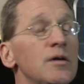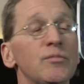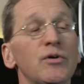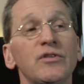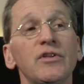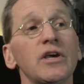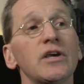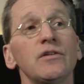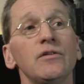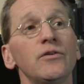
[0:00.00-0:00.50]
But
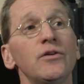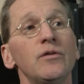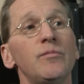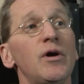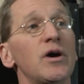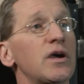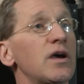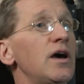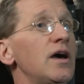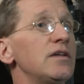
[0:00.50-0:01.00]
they can learn
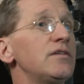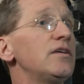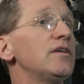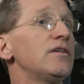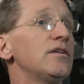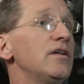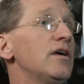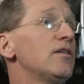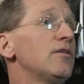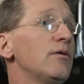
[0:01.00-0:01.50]
about content
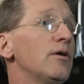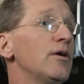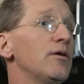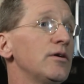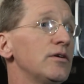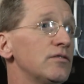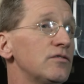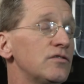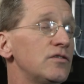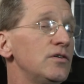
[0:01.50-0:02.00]
in other
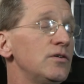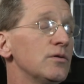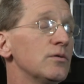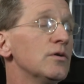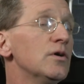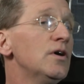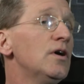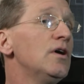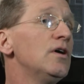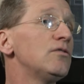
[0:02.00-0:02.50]
areas too.
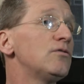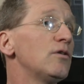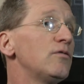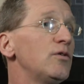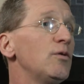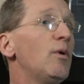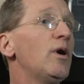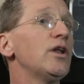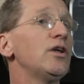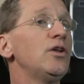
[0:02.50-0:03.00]
So if you
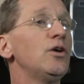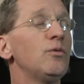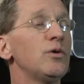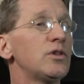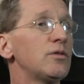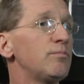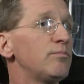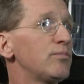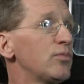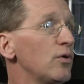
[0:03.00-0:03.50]
want to know what
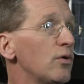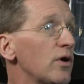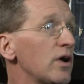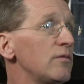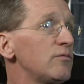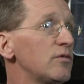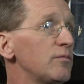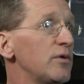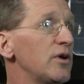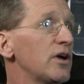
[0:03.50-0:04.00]

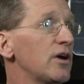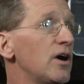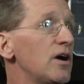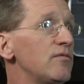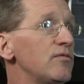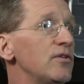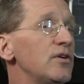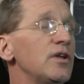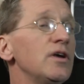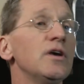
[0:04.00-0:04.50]
programs are being
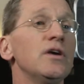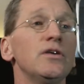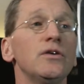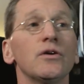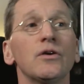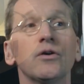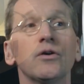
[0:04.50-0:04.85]
offered, you